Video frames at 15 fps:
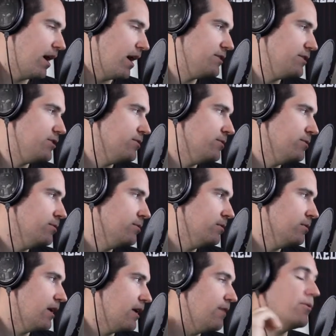do,
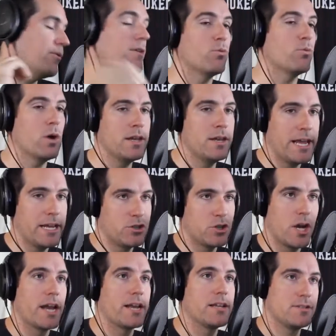if what
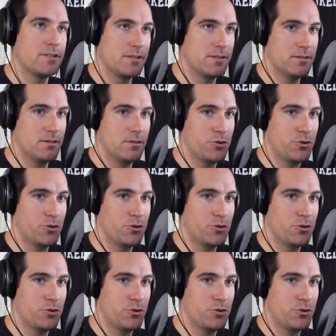Nadeshot is